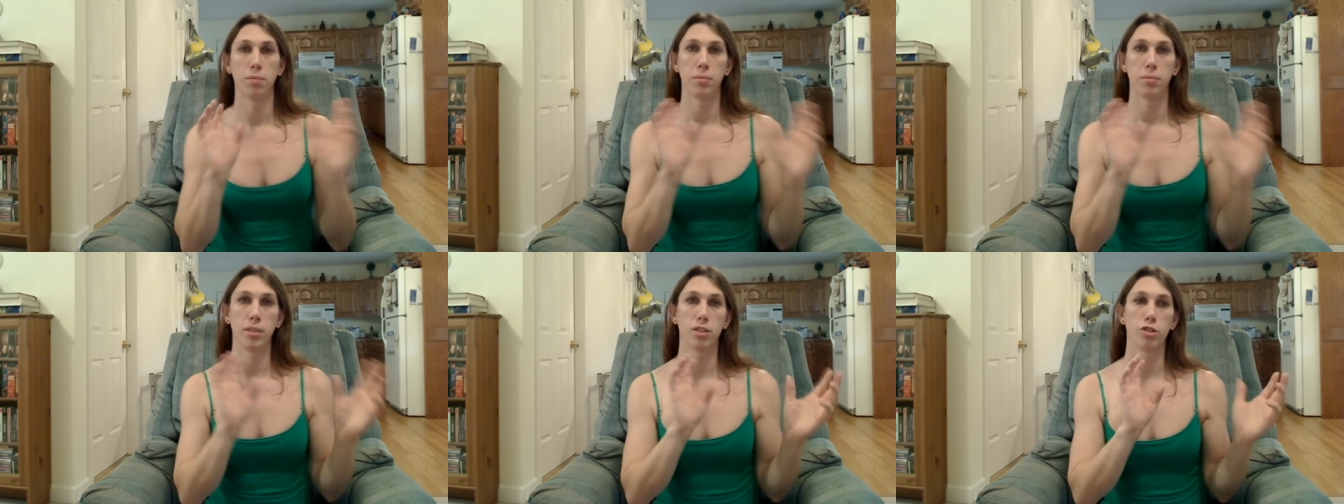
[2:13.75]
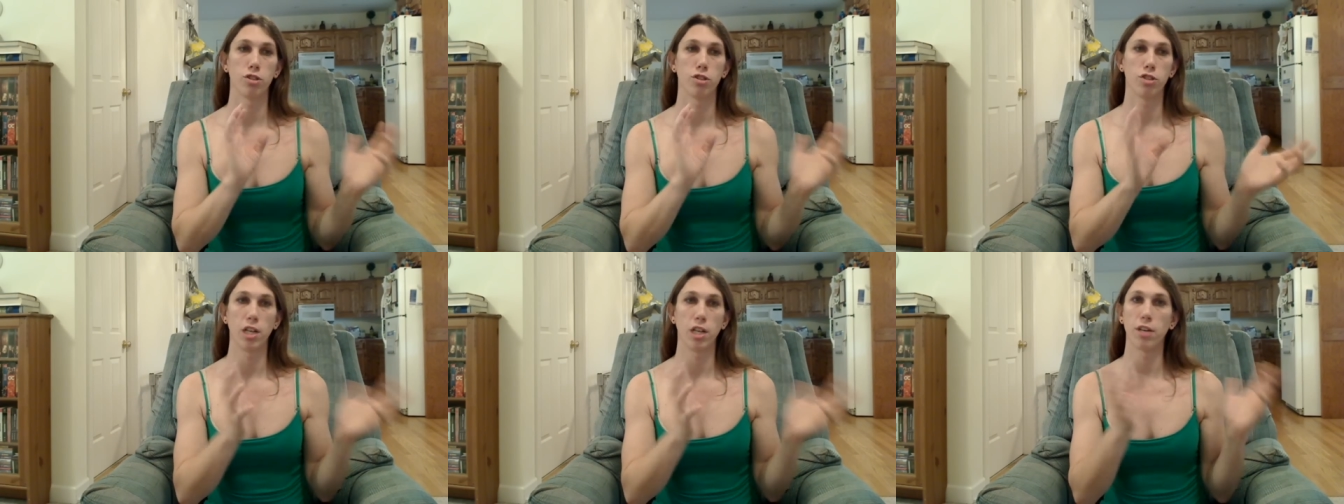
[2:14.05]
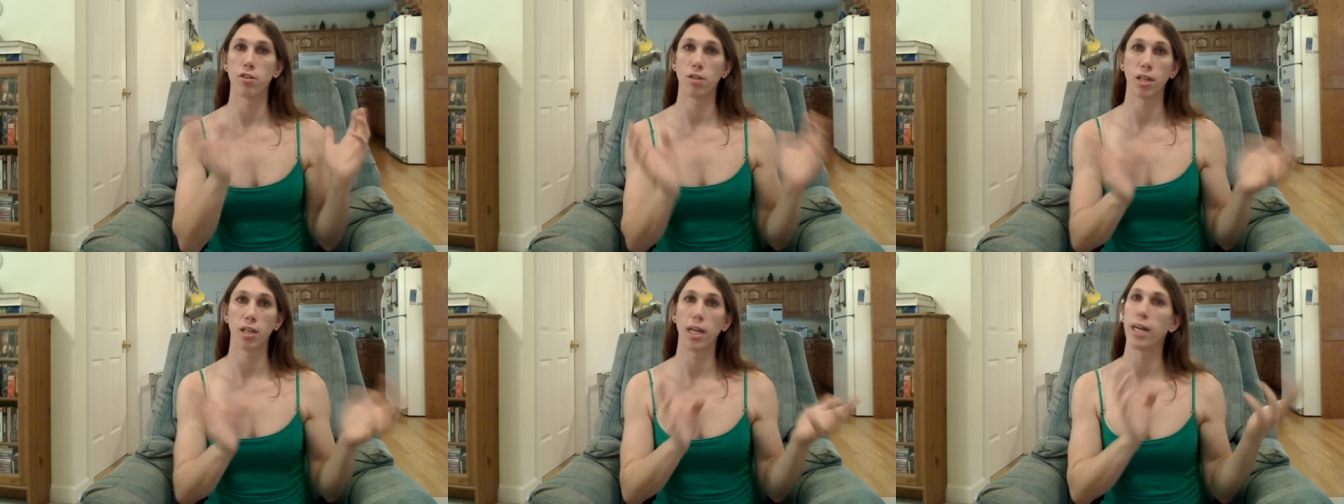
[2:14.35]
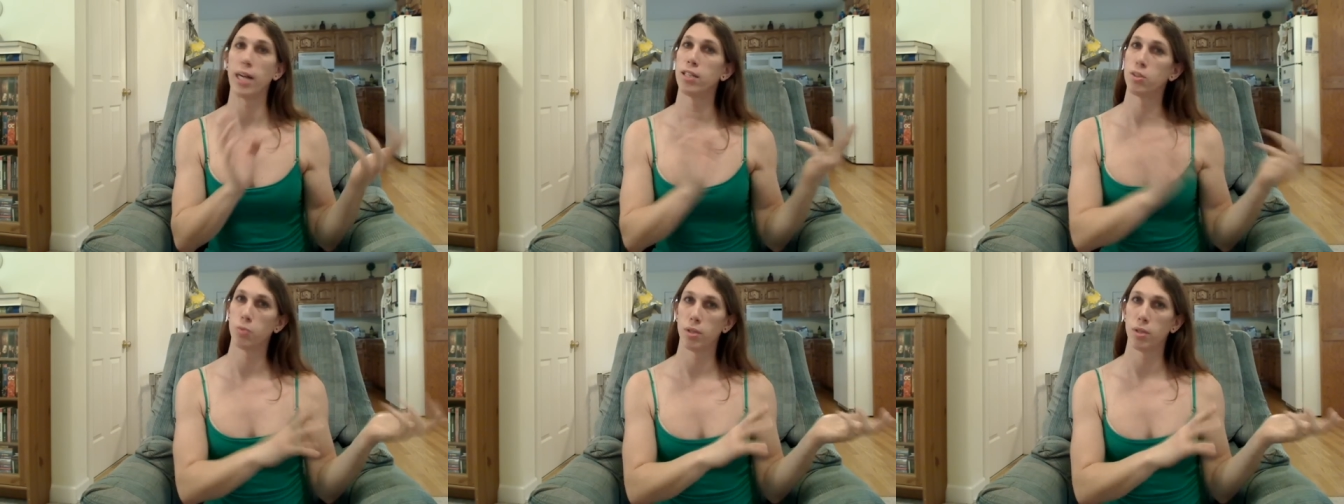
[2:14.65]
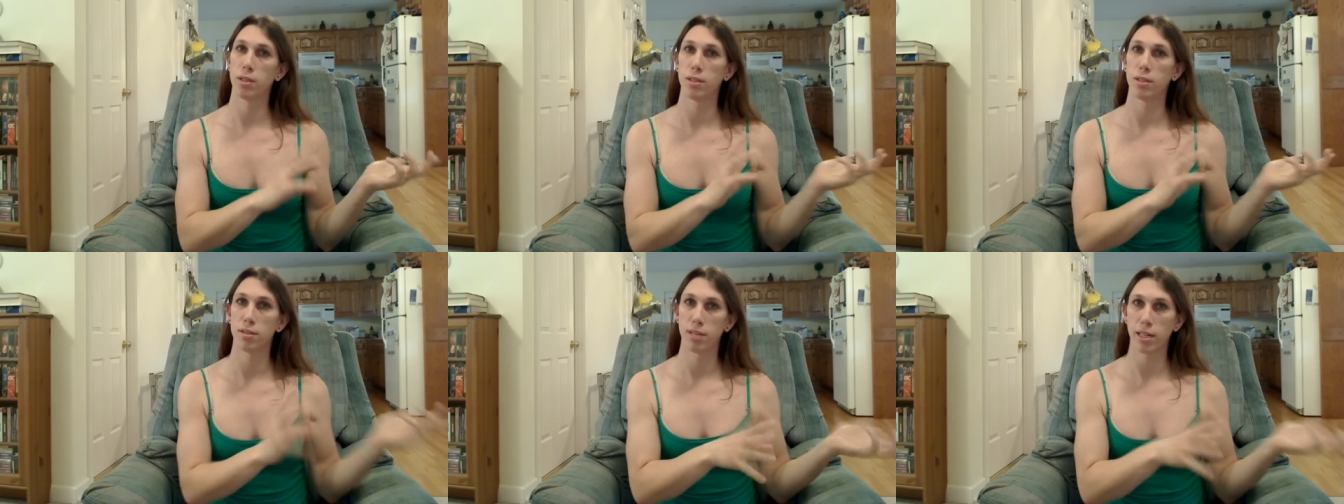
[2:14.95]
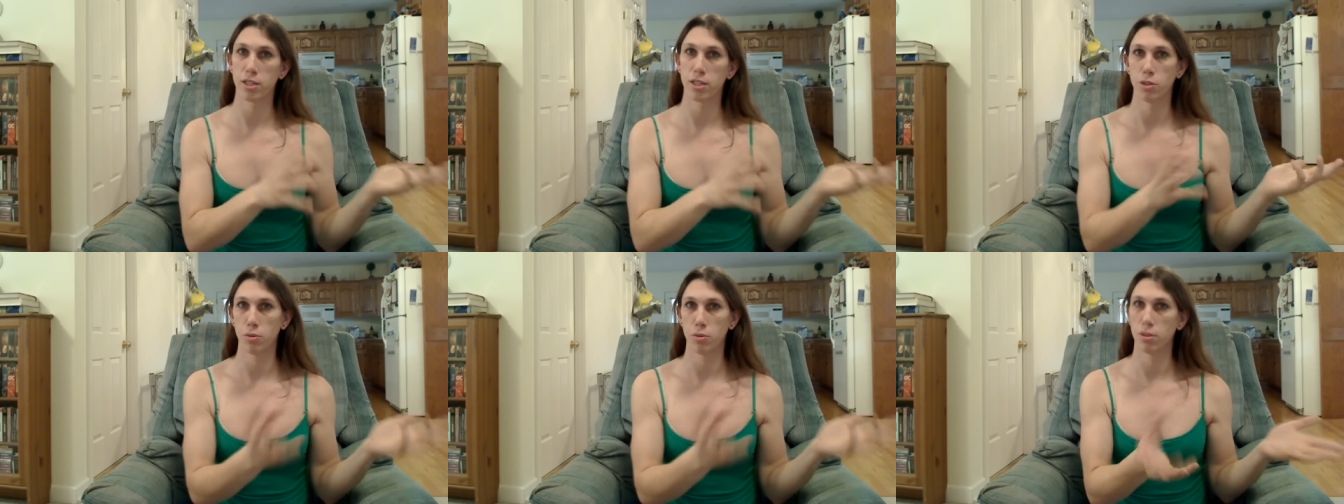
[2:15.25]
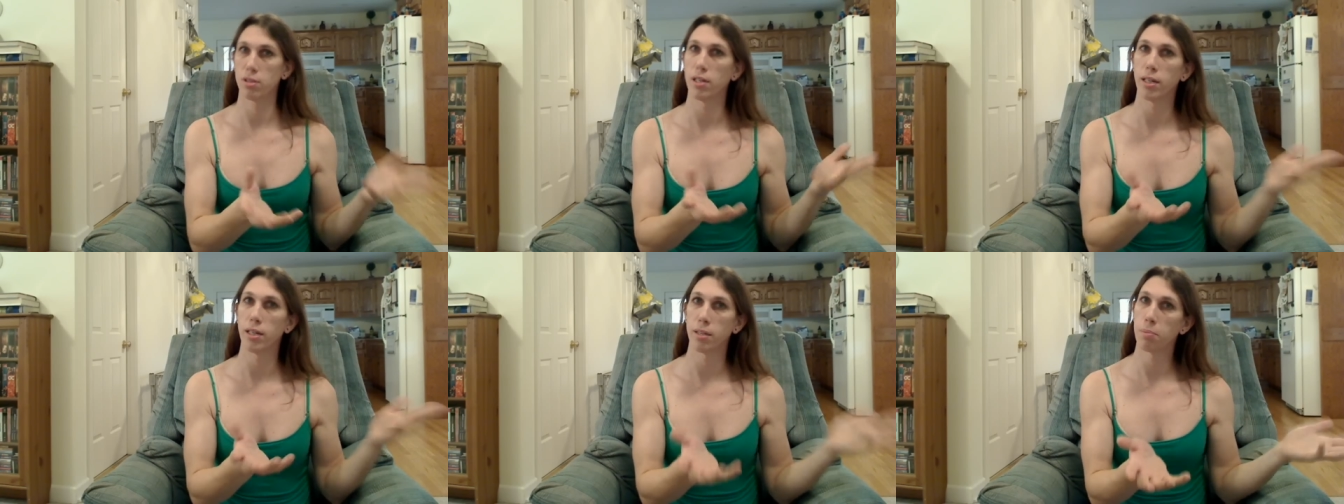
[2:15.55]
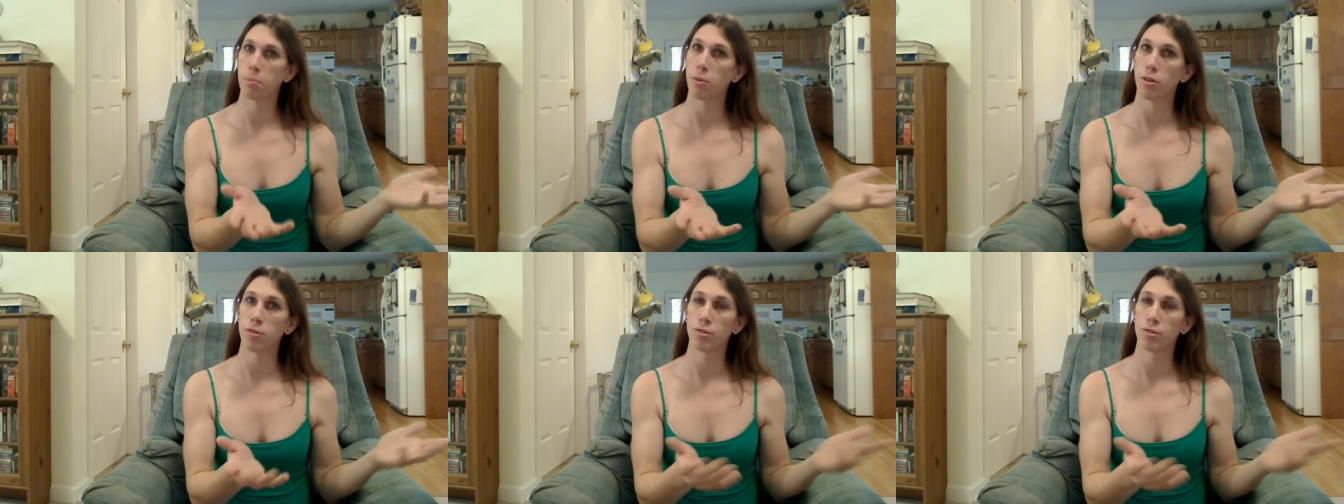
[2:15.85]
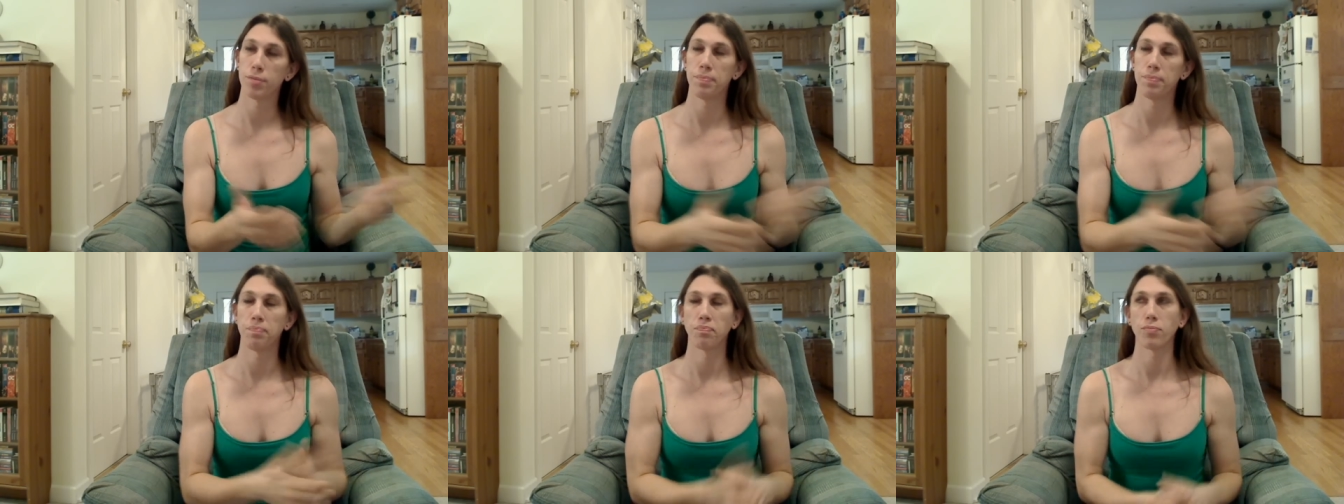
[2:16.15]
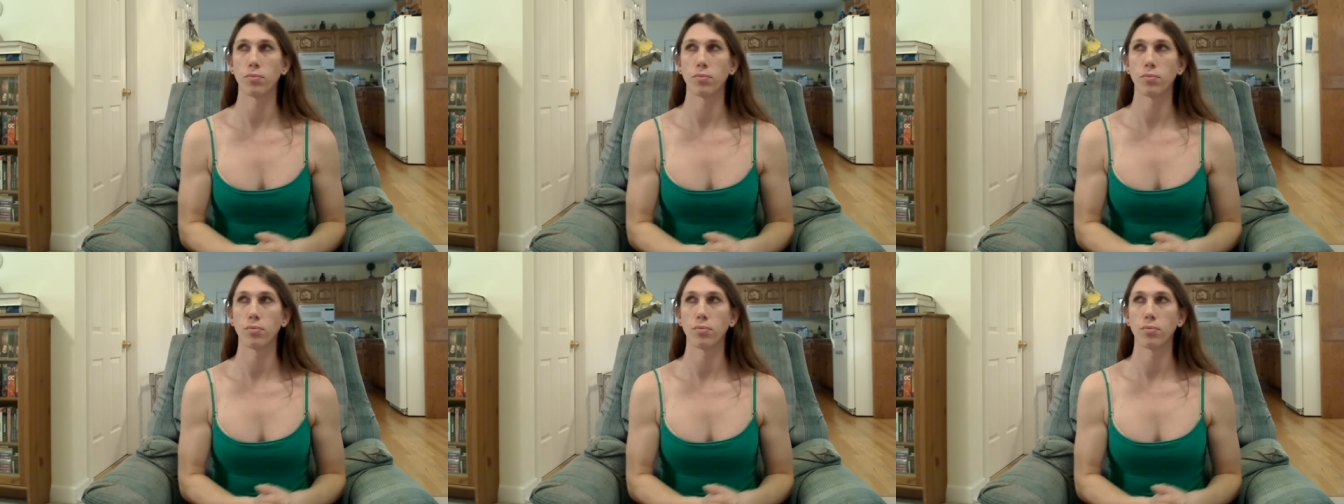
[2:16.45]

means your gender aligns with the sex you were assigned at birth.